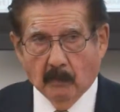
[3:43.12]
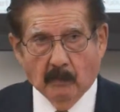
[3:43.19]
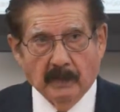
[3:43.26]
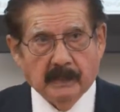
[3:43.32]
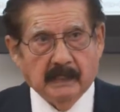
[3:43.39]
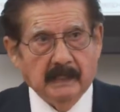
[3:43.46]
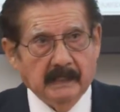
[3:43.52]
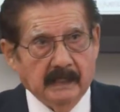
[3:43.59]

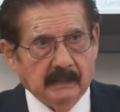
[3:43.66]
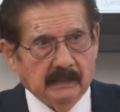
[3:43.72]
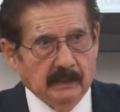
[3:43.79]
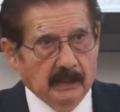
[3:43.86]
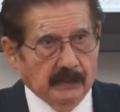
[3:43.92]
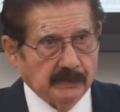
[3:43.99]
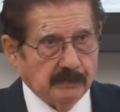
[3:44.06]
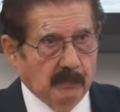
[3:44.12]
We're
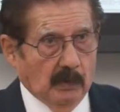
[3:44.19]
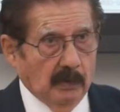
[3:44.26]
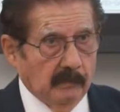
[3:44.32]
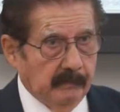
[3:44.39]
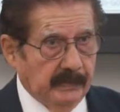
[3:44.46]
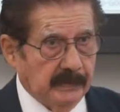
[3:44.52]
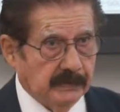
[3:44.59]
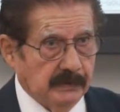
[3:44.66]
connecting our small
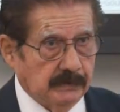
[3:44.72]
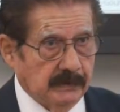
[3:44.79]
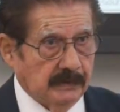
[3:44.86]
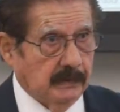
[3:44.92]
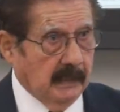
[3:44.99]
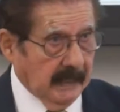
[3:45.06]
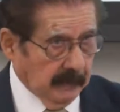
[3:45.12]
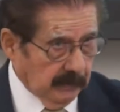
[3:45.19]

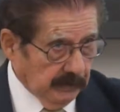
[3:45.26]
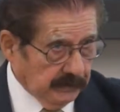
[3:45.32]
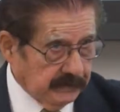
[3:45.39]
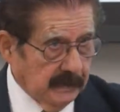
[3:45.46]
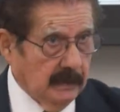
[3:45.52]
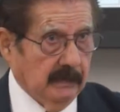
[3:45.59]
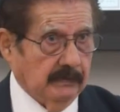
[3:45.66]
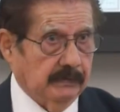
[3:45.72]
businesses like
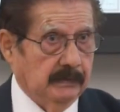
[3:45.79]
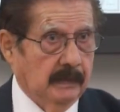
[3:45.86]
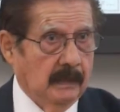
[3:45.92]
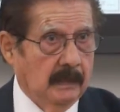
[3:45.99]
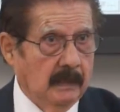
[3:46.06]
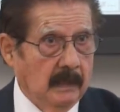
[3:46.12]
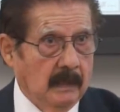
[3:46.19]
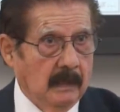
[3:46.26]
yourselves.
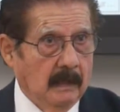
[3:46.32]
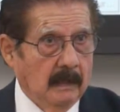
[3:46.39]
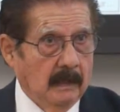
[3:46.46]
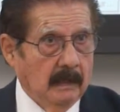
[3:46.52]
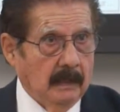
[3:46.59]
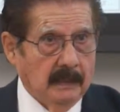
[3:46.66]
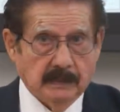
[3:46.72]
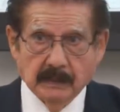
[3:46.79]

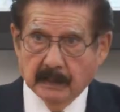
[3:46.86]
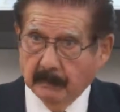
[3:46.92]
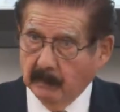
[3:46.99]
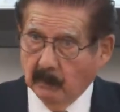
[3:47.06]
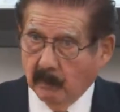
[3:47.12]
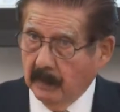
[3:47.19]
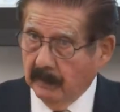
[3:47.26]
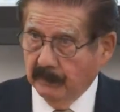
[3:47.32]
Each and
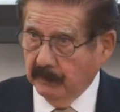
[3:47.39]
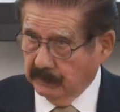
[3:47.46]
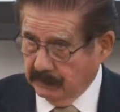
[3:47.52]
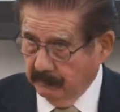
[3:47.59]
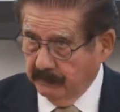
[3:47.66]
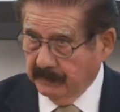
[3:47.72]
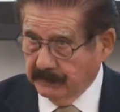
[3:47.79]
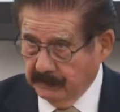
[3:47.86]
every one of you is
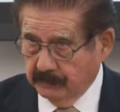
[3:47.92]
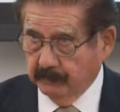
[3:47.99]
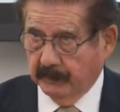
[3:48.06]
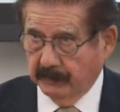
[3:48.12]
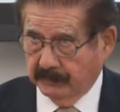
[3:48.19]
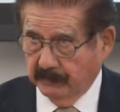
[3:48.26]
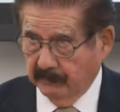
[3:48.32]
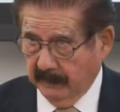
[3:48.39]
a business
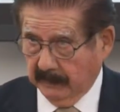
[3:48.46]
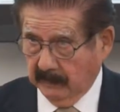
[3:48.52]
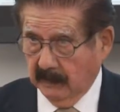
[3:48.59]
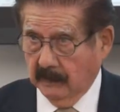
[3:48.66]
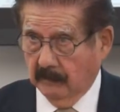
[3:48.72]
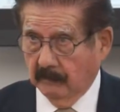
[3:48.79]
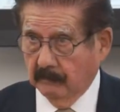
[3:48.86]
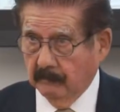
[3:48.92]
person right
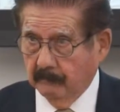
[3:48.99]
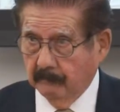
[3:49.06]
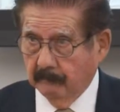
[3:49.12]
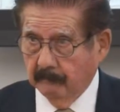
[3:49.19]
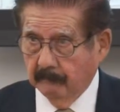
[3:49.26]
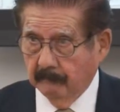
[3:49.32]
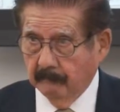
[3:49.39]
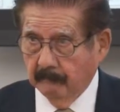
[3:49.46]
now.
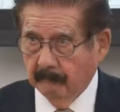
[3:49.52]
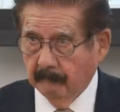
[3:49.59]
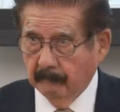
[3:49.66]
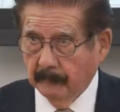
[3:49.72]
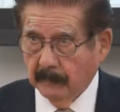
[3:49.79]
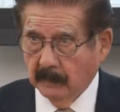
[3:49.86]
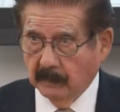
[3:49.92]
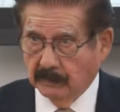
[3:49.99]

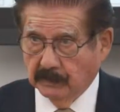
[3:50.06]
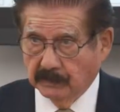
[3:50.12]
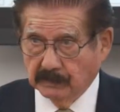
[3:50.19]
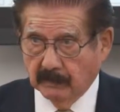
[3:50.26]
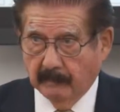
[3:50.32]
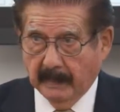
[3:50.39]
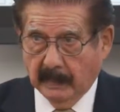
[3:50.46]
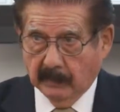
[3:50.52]
It's
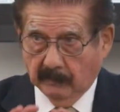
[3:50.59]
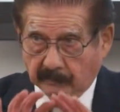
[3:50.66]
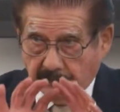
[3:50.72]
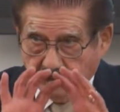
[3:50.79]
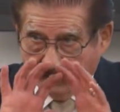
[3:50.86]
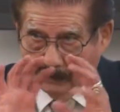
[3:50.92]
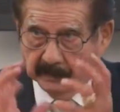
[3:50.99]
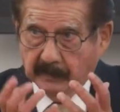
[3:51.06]
just a matter of
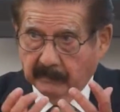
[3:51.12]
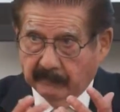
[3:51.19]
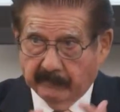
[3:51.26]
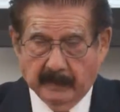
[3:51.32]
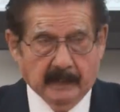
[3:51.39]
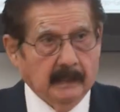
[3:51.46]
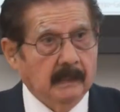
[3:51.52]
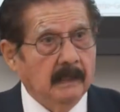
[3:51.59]

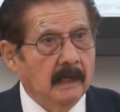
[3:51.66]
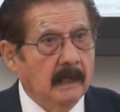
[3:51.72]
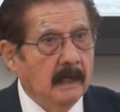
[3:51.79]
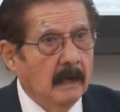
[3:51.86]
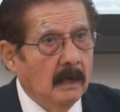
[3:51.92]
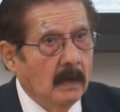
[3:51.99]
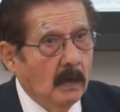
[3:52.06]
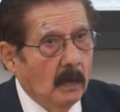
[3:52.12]
solidifying
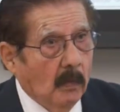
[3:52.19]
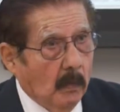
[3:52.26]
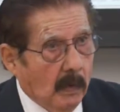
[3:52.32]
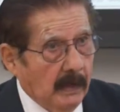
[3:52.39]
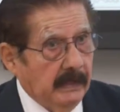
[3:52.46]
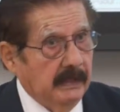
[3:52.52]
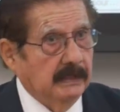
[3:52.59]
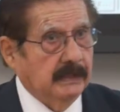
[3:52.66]

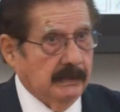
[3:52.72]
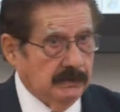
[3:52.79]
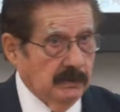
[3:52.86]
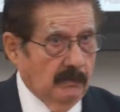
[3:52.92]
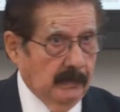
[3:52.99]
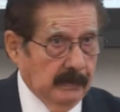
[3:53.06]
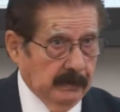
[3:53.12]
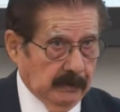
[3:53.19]
what it is that you
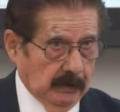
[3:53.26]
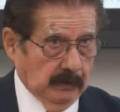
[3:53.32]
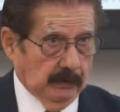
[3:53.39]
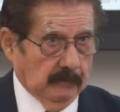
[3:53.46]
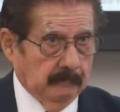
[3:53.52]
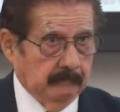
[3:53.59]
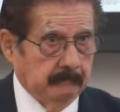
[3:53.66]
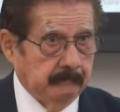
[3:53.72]
want to do.
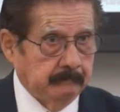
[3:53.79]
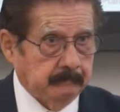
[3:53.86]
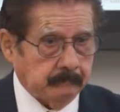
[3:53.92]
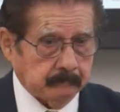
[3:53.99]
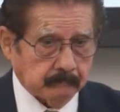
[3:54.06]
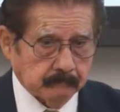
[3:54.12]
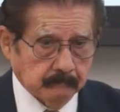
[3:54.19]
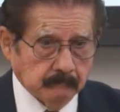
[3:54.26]

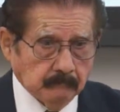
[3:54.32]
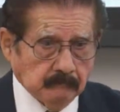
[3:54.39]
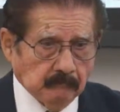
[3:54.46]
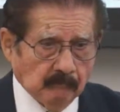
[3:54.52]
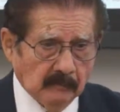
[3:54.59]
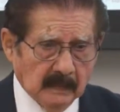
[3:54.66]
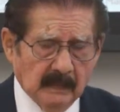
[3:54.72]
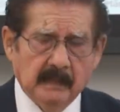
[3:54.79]

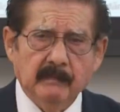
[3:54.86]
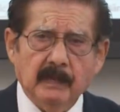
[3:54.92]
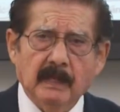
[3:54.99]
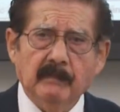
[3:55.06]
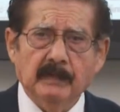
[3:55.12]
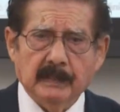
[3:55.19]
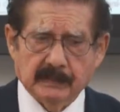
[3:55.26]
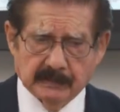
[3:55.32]
Let me
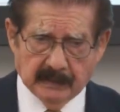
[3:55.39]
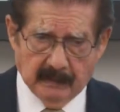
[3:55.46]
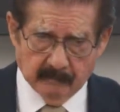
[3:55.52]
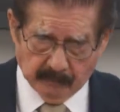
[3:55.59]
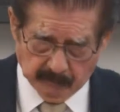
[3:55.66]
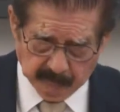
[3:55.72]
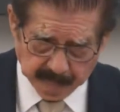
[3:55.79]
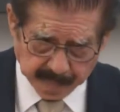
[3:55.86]
give you an
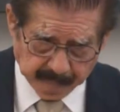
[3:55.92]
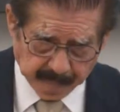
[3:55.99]
example.